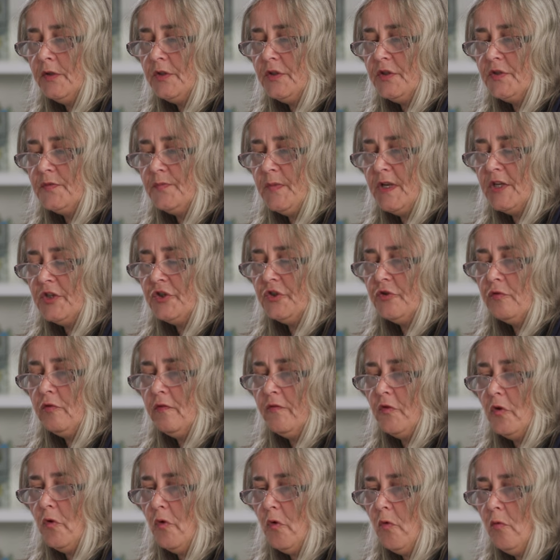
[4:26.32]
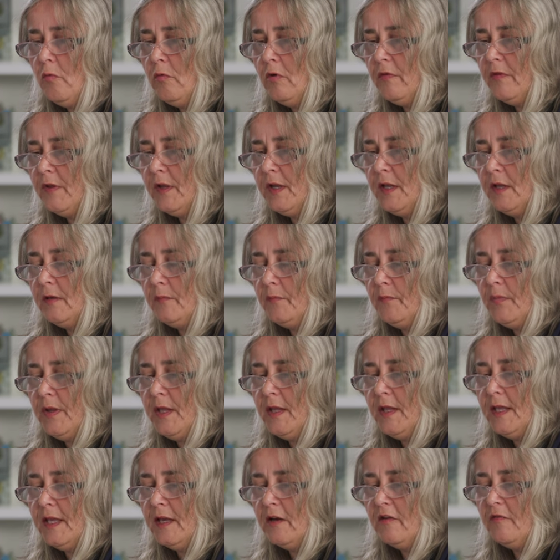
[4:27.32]
Just make sure I've got all of the
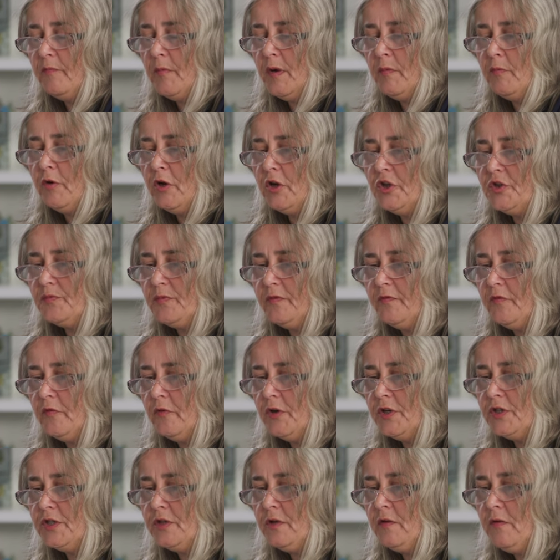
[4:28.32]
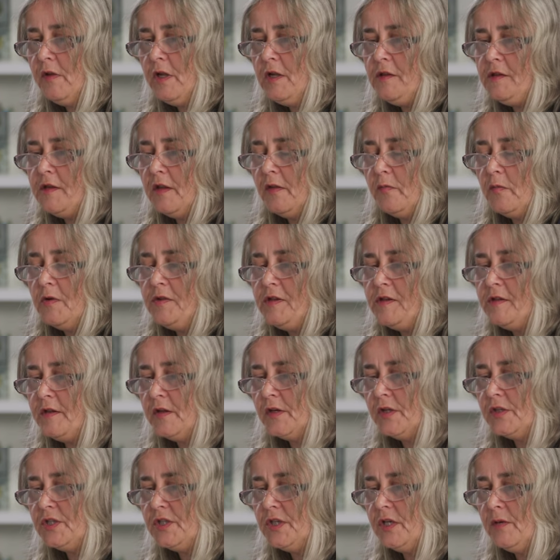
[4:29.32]
pink out of my brush before I do this, otherwise it's
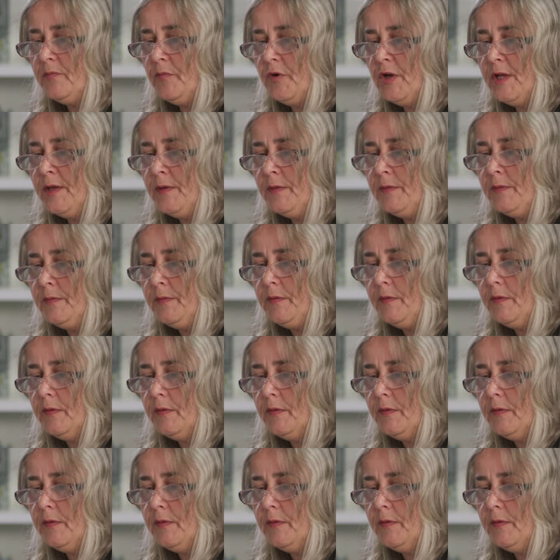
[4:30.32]
going to turn brown.